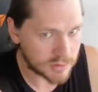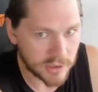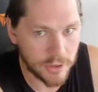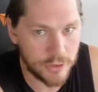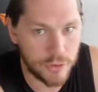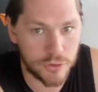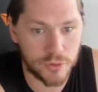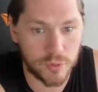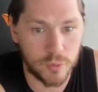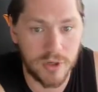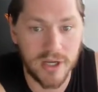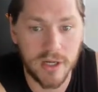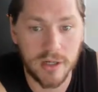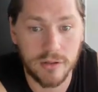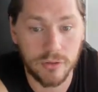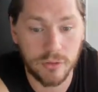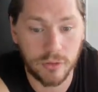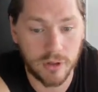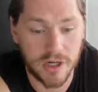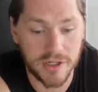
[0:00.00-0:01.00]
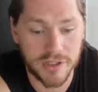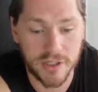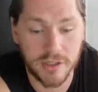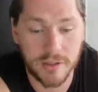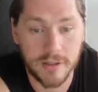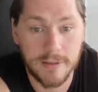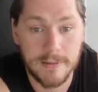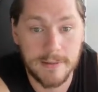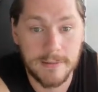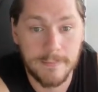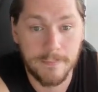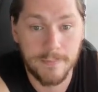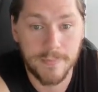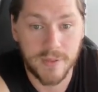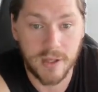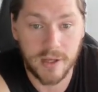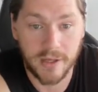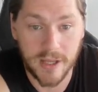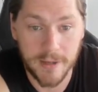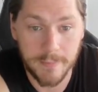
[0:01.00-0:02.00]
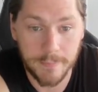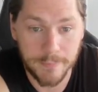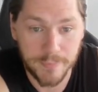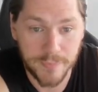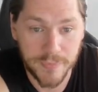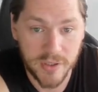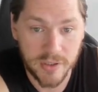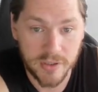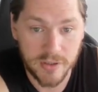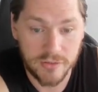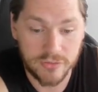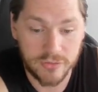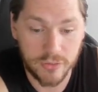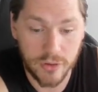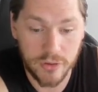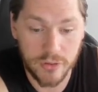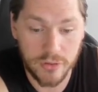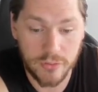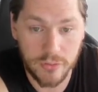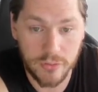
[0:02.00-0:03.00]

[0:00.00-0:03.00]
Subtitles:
you're sweet, you'll crush it, okay? So